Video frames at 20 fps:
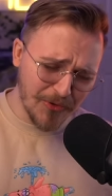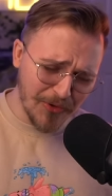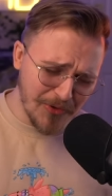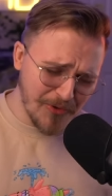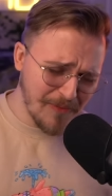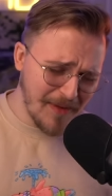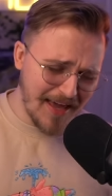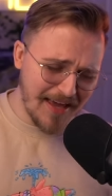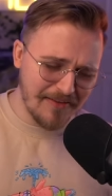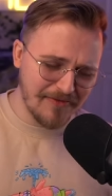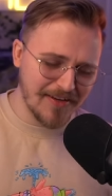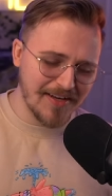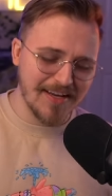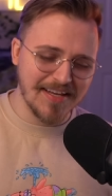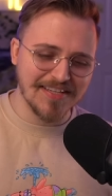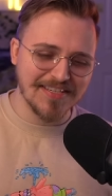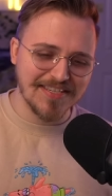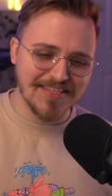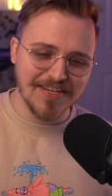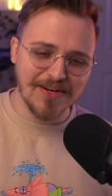Gloomhaven
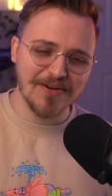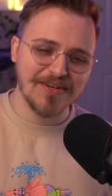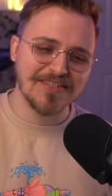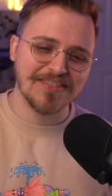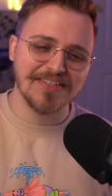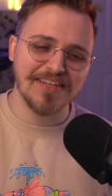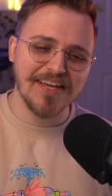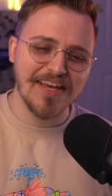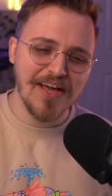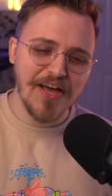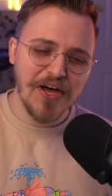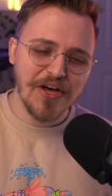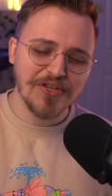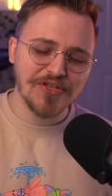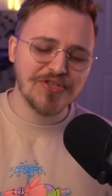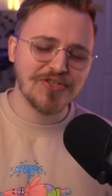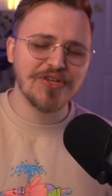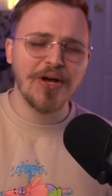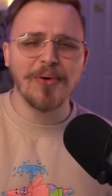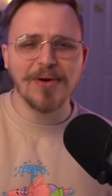is seriously
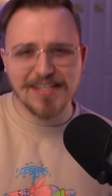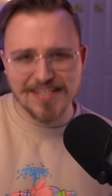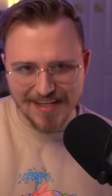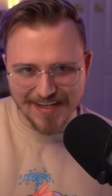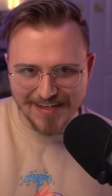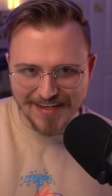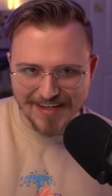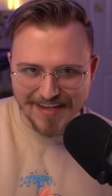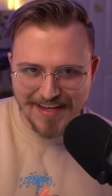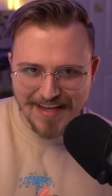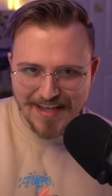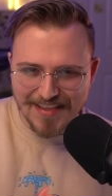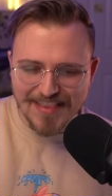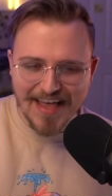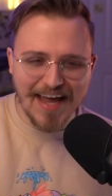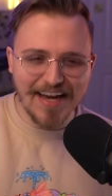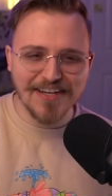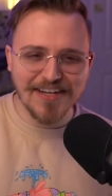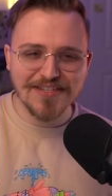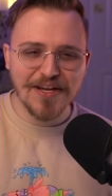so exciting.
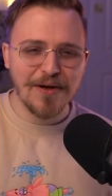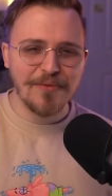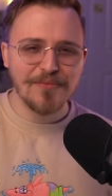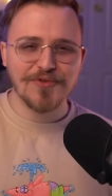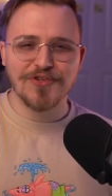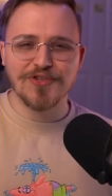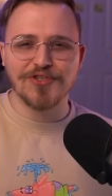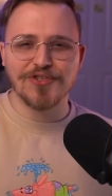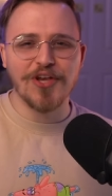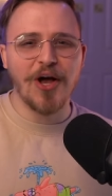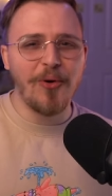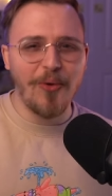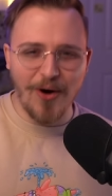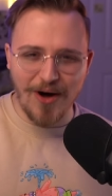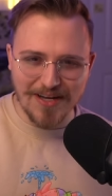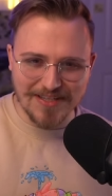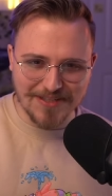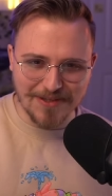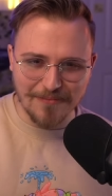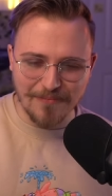That is so
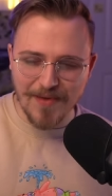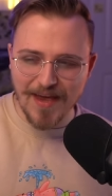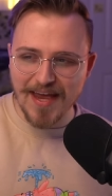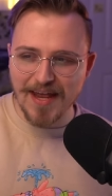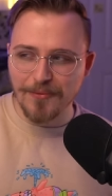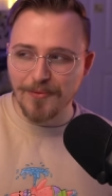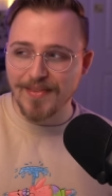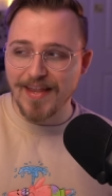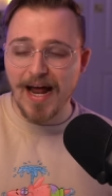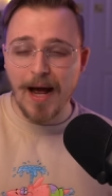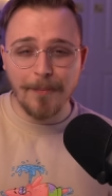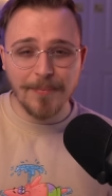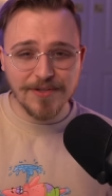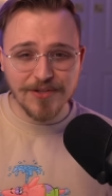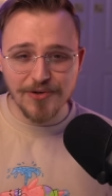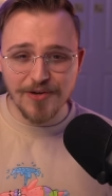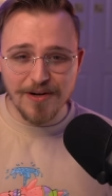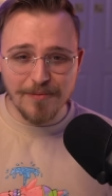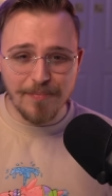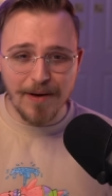awesome. And when the
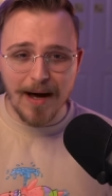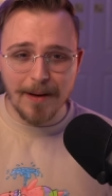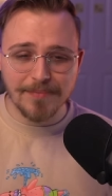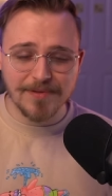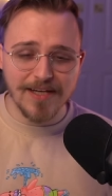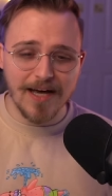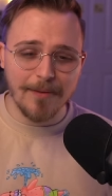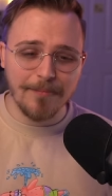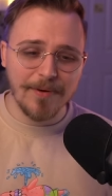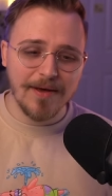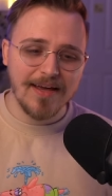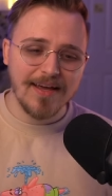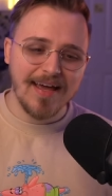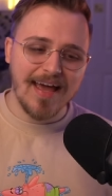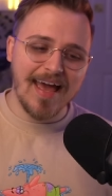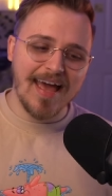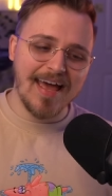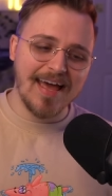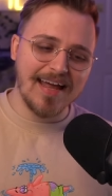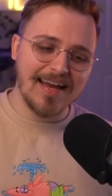opportunity popped up
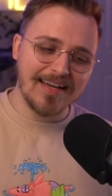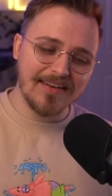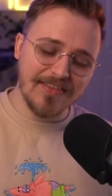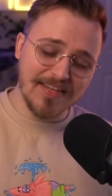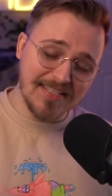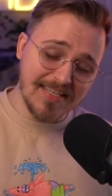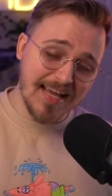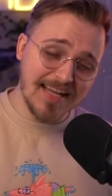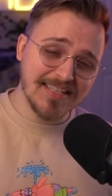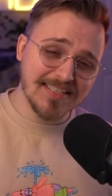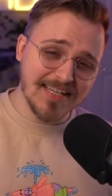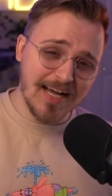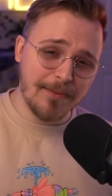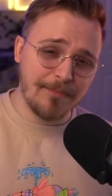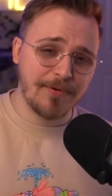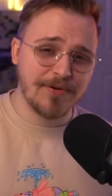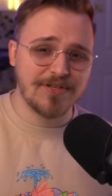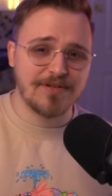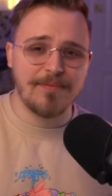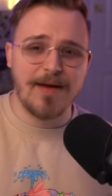and the dates
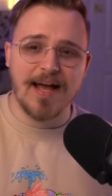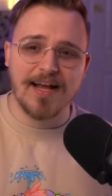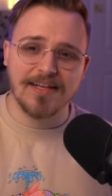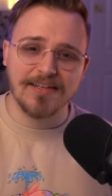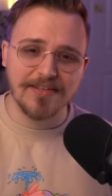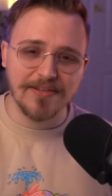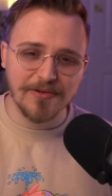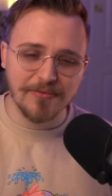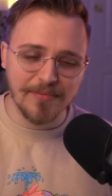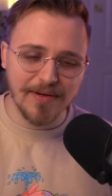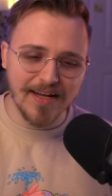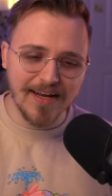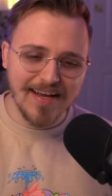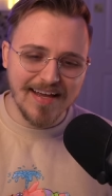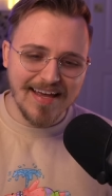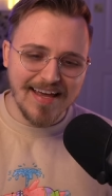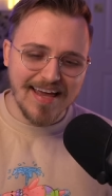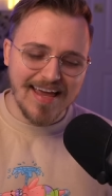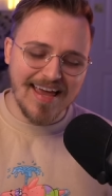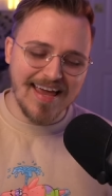got pushed back a little bit,
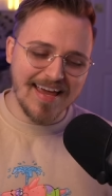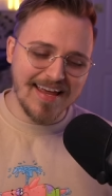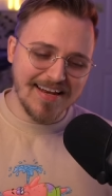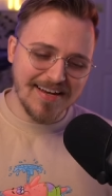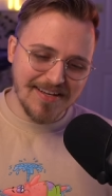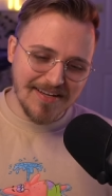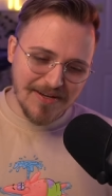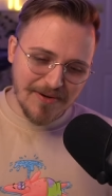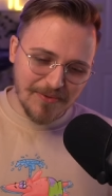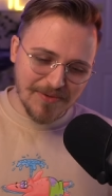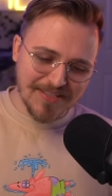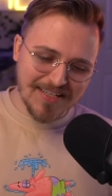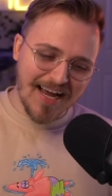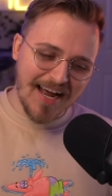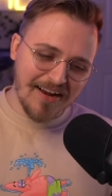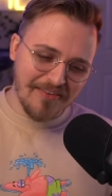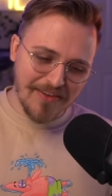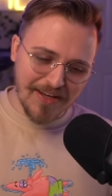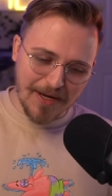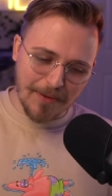it was
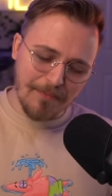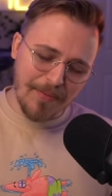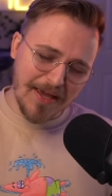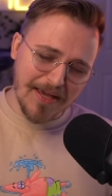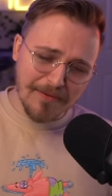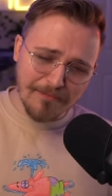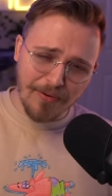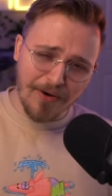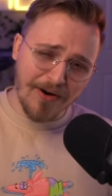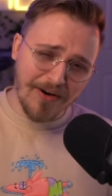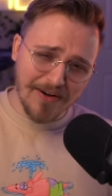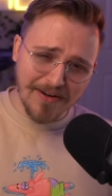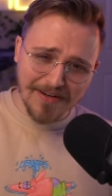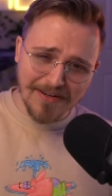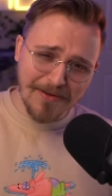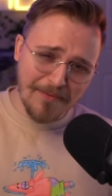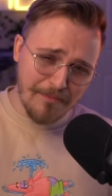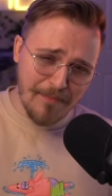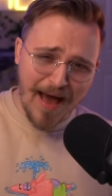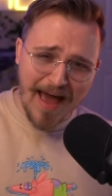kind of like a ping
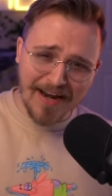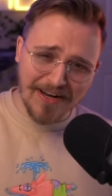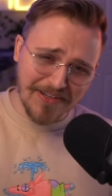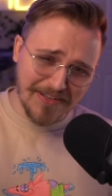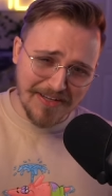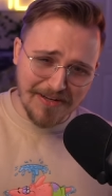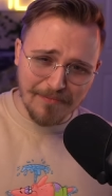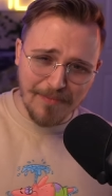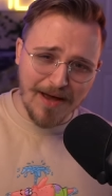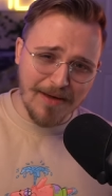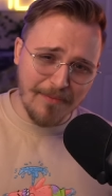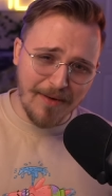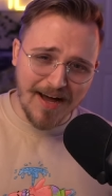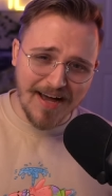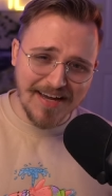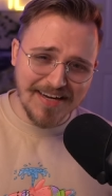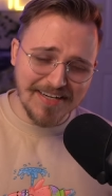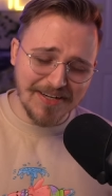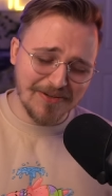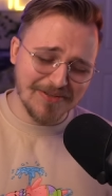pong battle in my
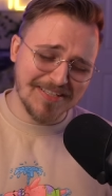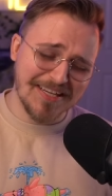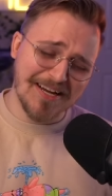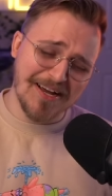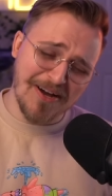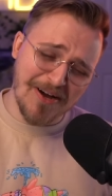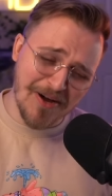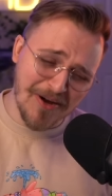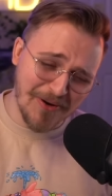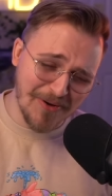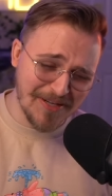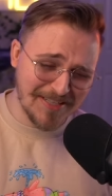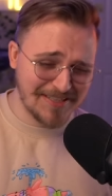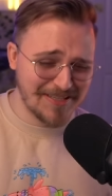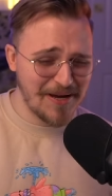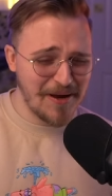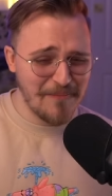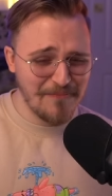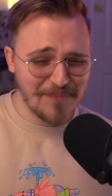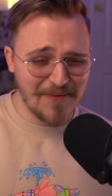mind. I was like, oh,
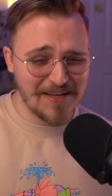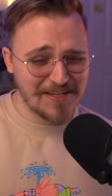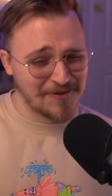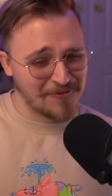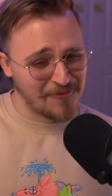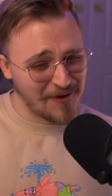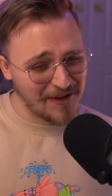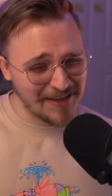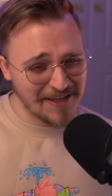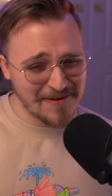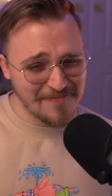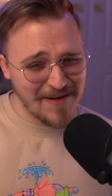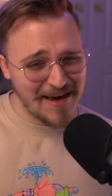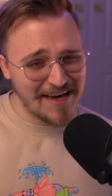it's it's really